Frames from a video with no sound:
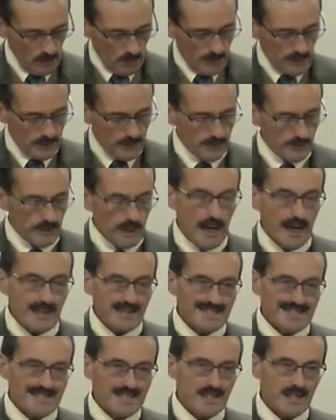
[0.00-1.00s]
We do
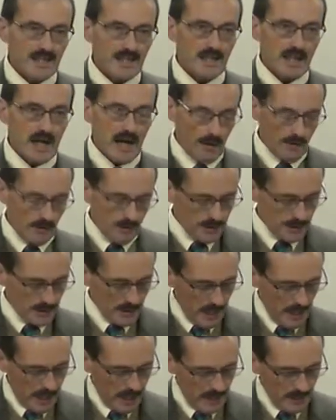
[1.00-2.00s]
not see our
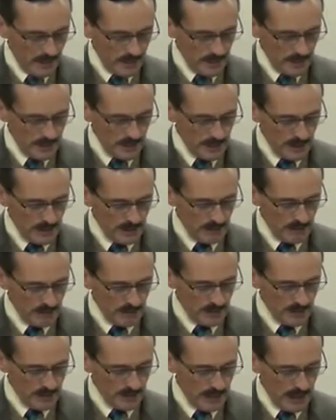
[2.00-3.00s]
signs in
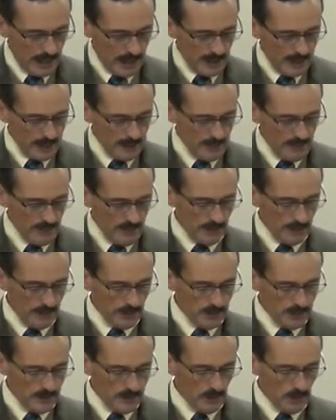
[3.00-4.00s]
verse 9. There
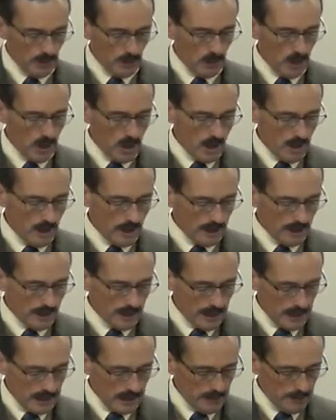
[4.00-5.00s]
is no longer
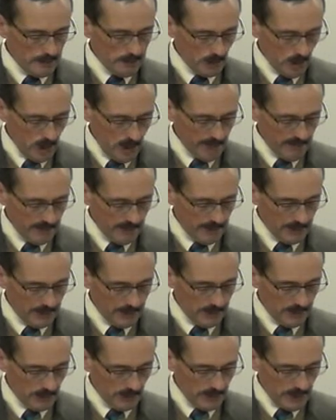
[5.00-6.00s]
any prophet,
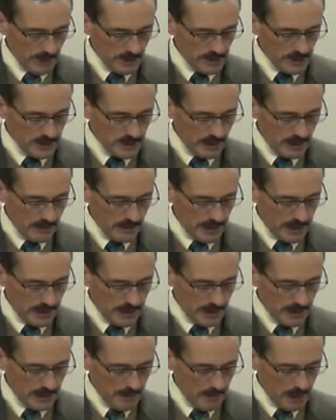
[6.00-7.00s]
nor is there
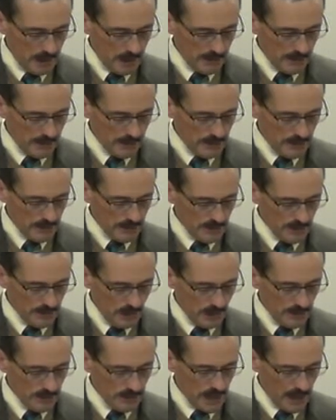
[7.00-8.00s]
any among us who
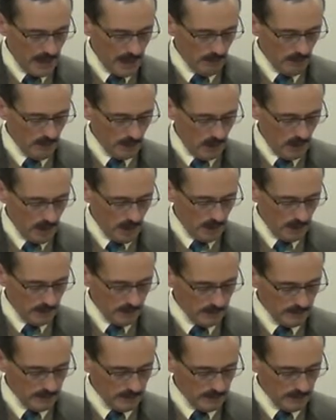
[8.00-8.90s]
knows how long.